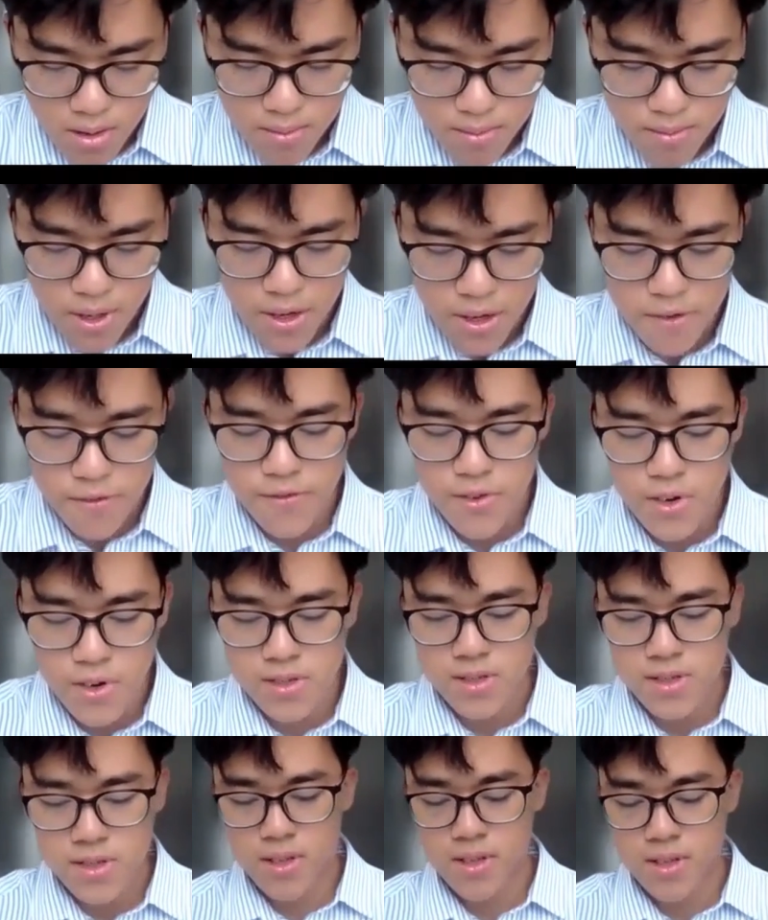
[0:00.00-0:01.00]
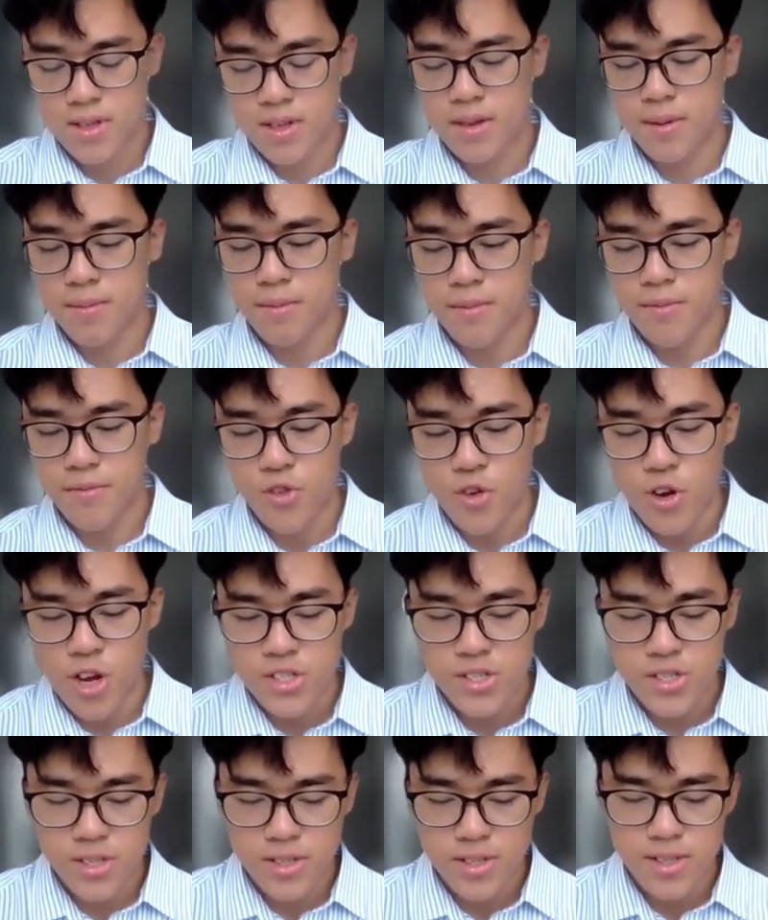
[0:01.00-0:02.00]
my first
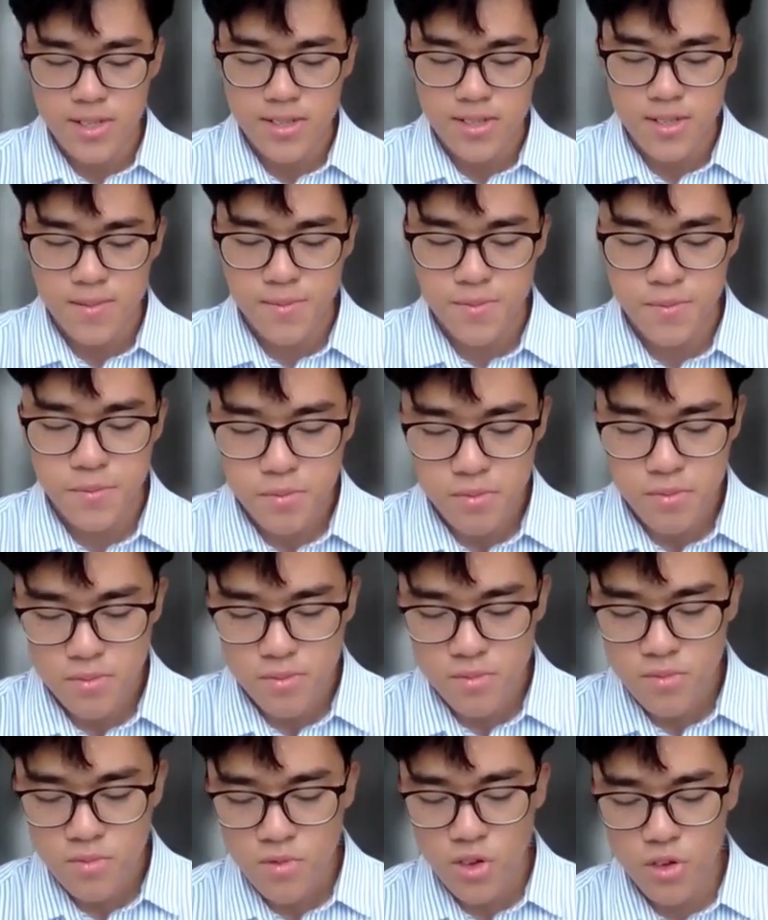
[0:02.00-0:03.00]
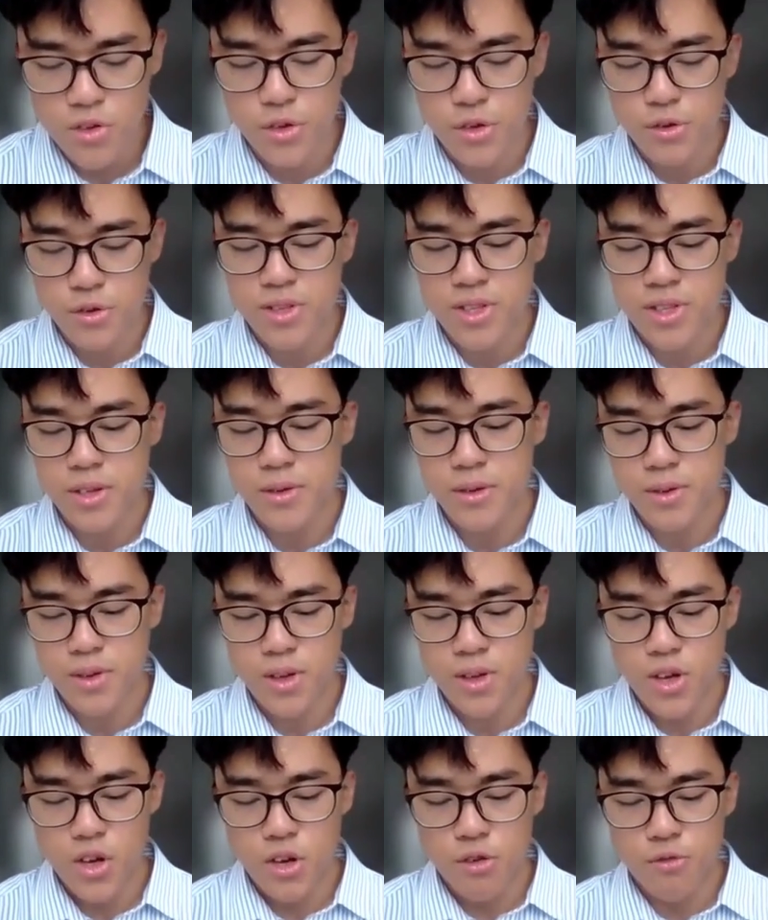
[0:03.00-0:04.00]
question is, do you think
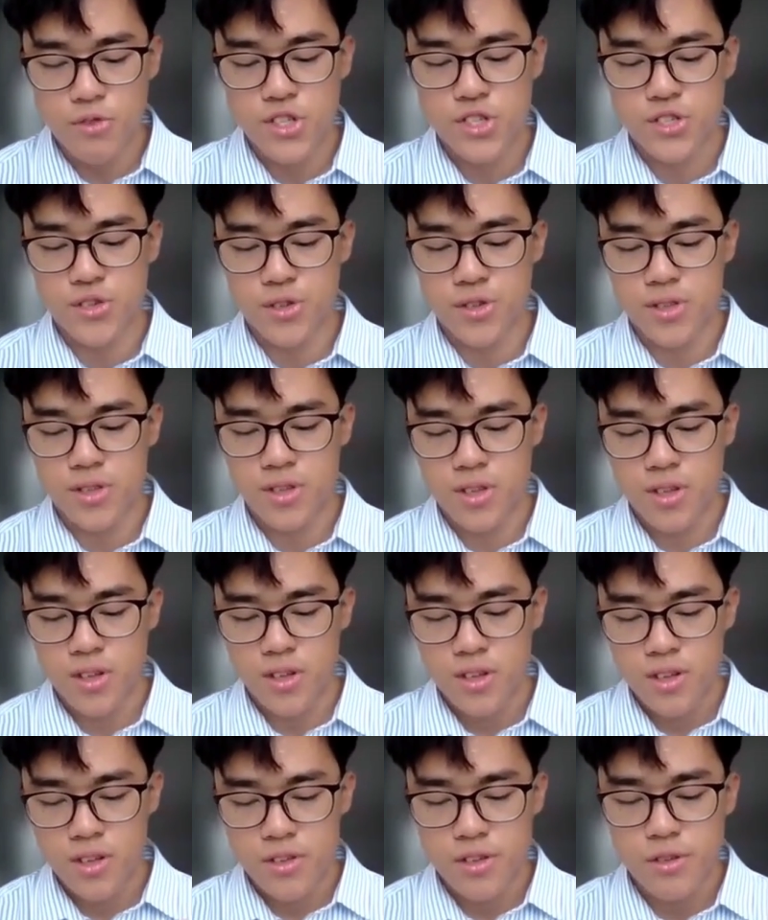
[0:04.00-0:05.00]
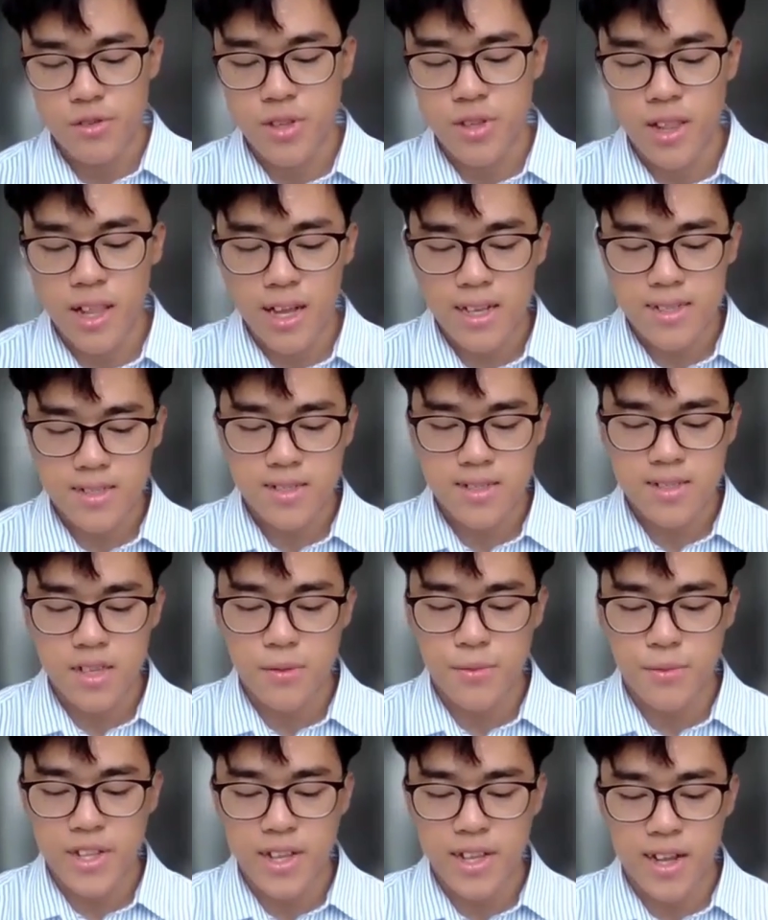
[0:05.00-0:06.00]
we should utilize
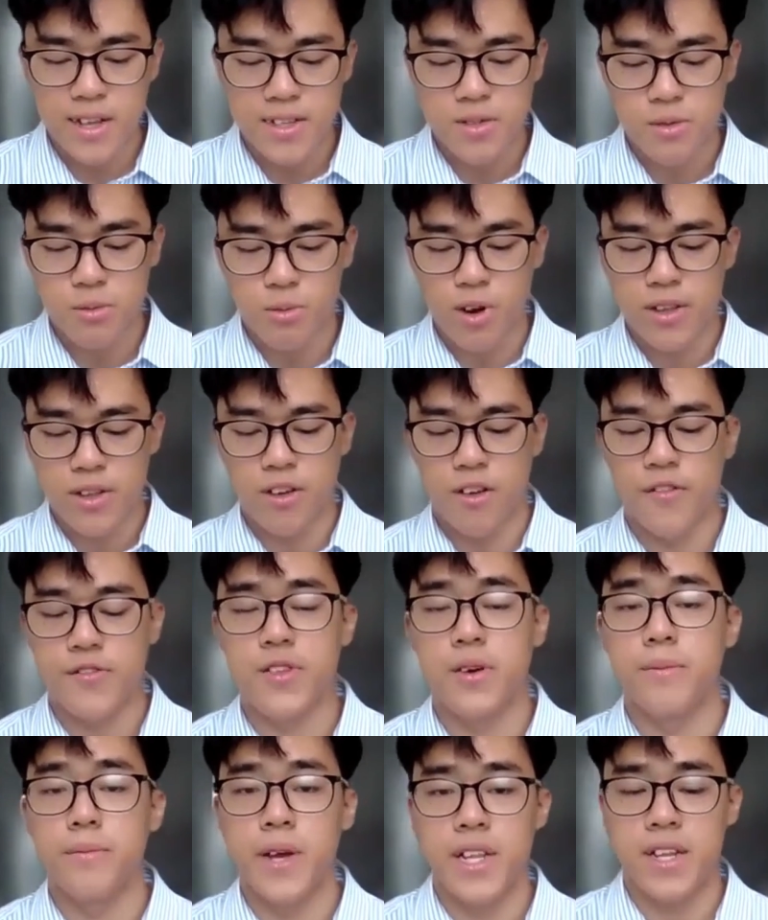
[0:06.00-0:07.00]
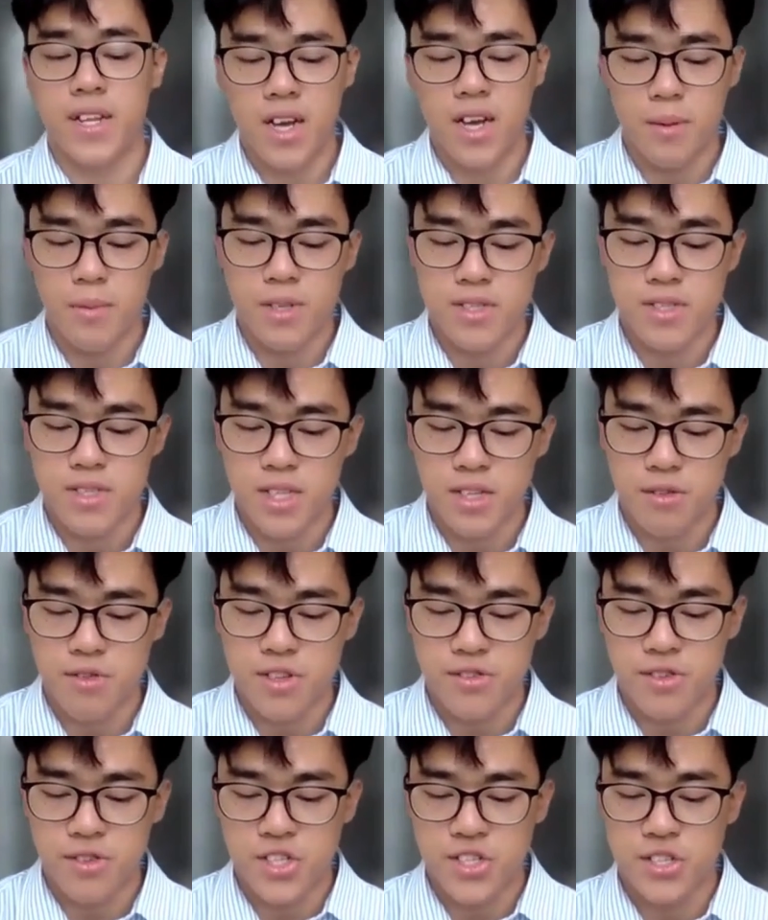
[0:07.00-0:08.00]
CBIT as one of the main carbon
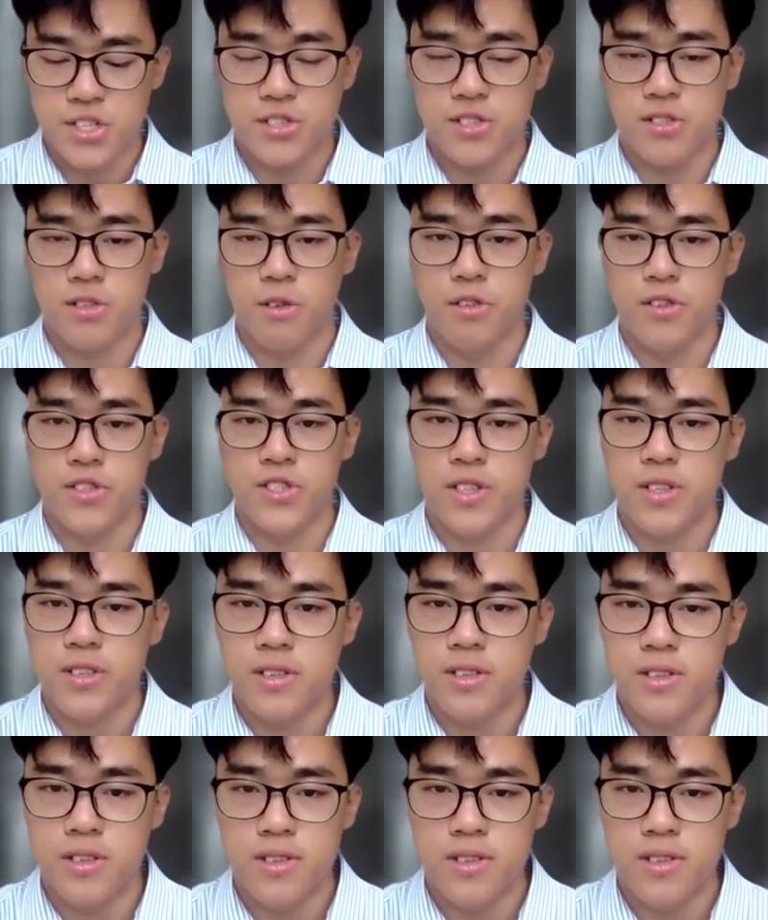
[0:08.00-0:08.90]
sequestration solution?